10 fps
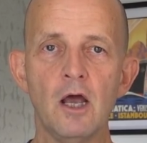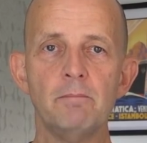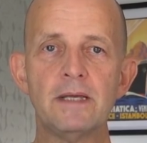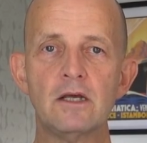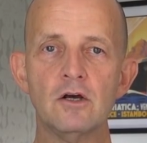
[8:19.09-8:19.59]

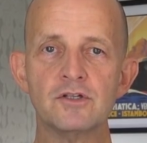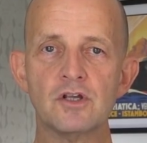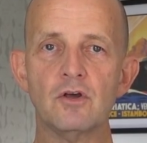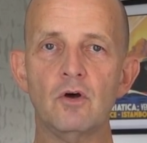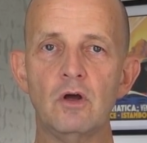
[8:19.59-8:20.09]
because
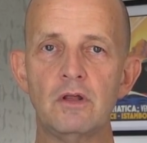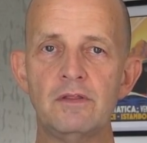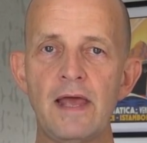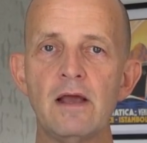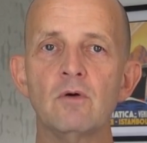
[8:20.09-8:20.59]

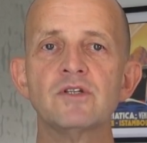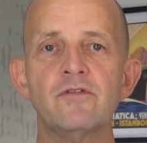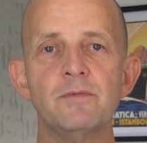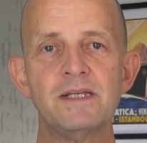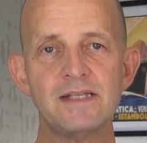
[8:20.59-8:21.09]
they also
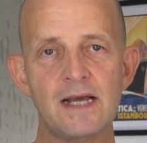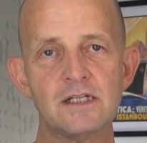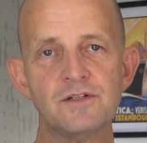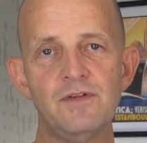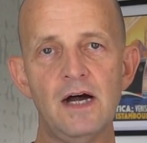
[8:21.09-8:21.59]
have to be
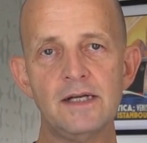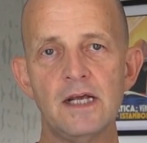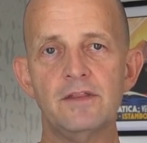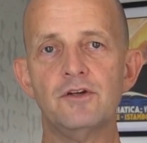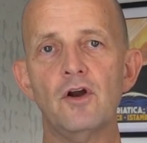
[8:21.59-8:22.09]
satisfied
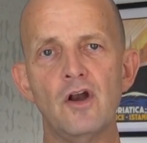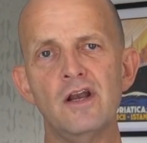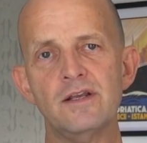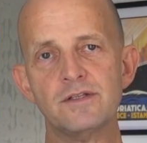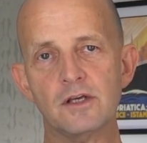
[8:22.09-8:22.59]
that not
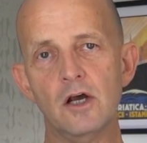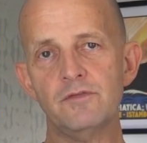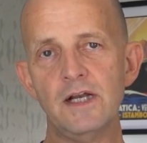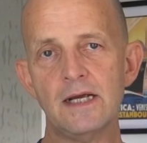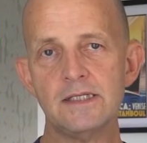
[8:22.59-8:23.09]
only is the
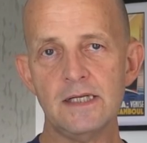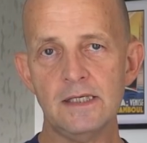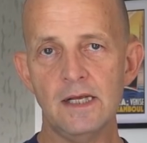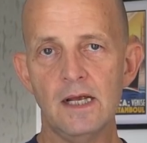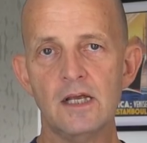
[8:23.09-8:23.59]

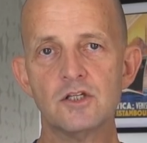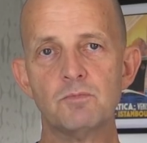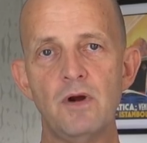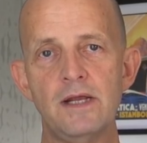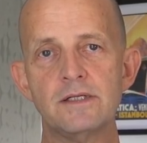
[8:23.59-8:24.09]
COVID-19
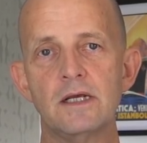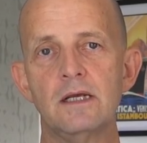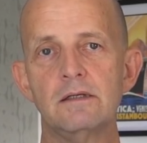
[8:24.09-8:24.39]
spread